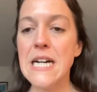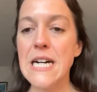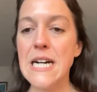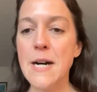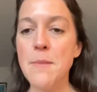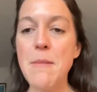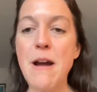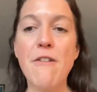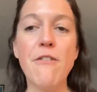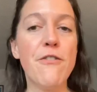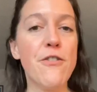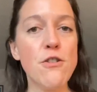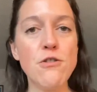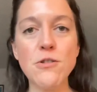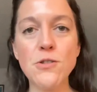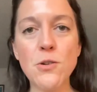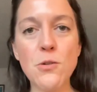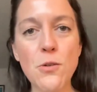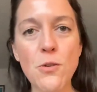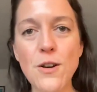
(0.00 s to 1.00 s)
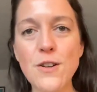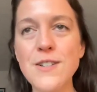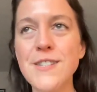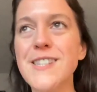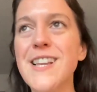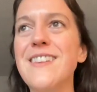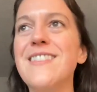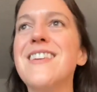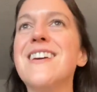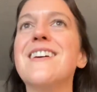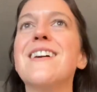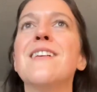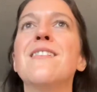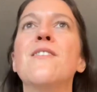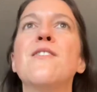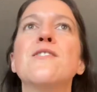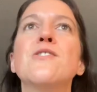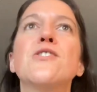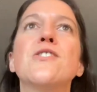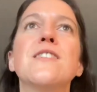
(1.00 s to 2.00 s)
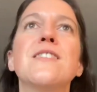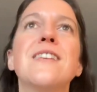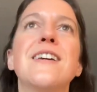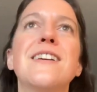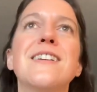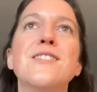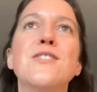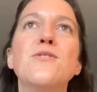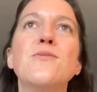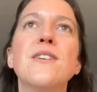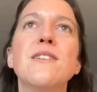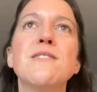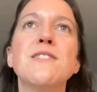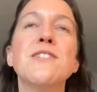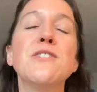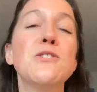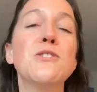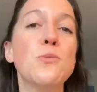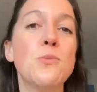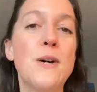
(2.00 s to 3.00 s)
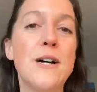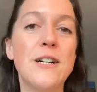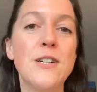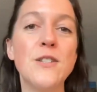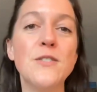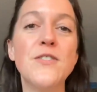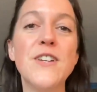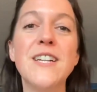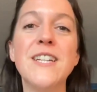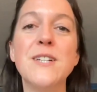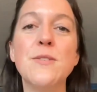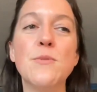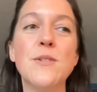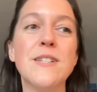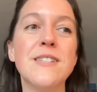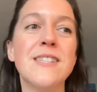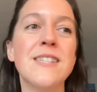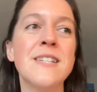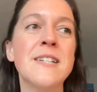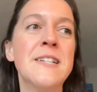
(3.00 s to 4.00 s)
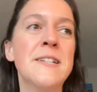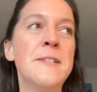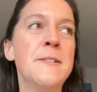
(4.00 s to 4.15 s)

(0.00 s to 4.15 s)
My first course, I think I launched in like 2012, and it was